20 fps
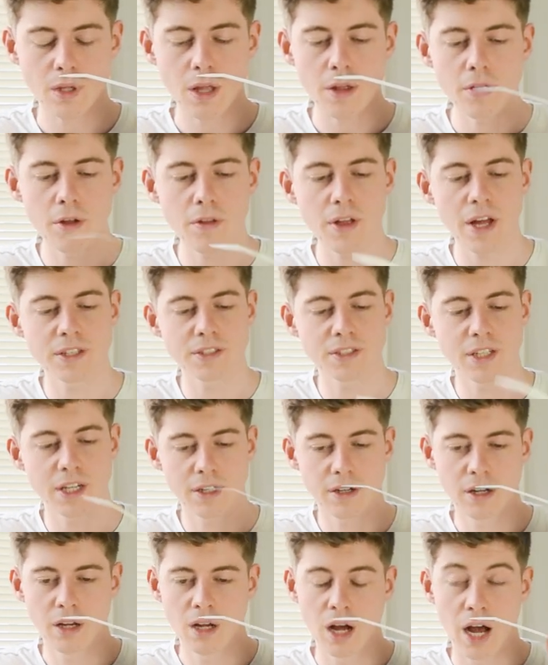Though that
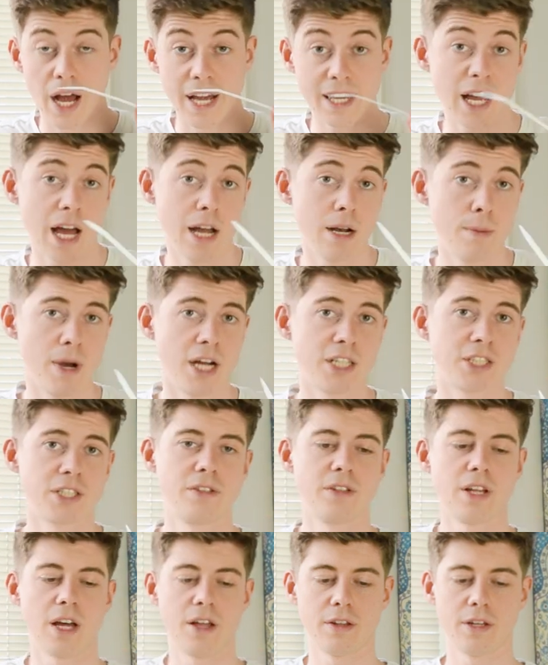said, I can
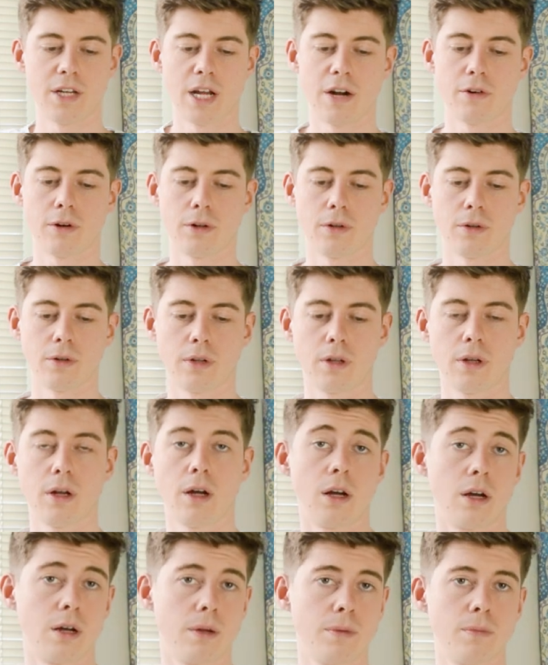imagine that the
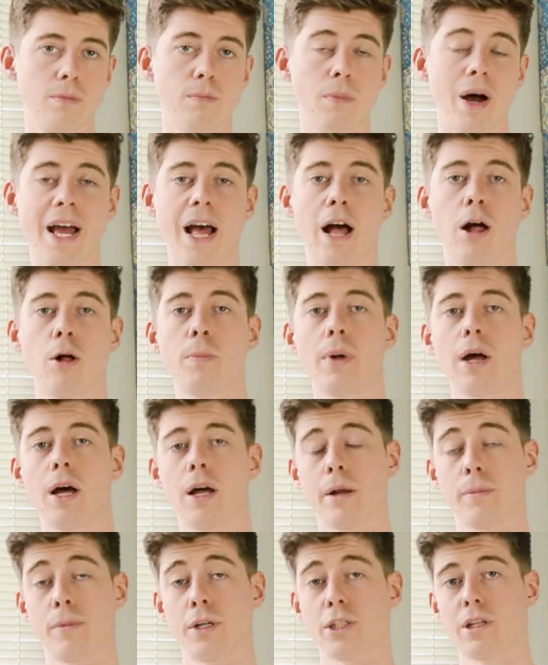neroli might help
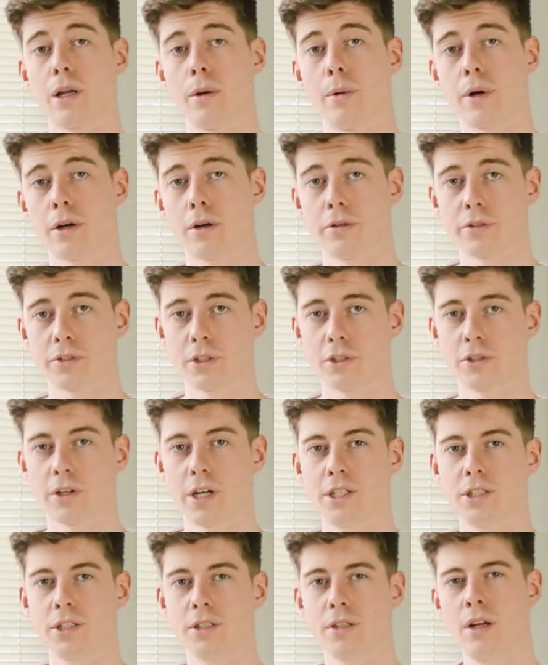at a much lower
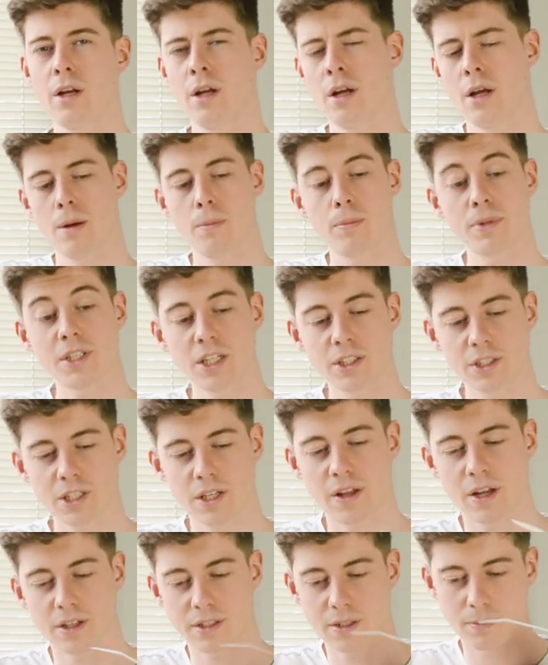concentration, potentially
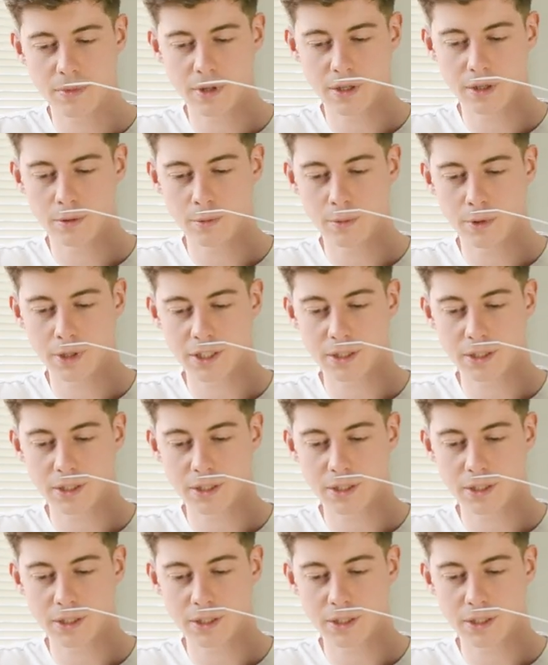that's something we'll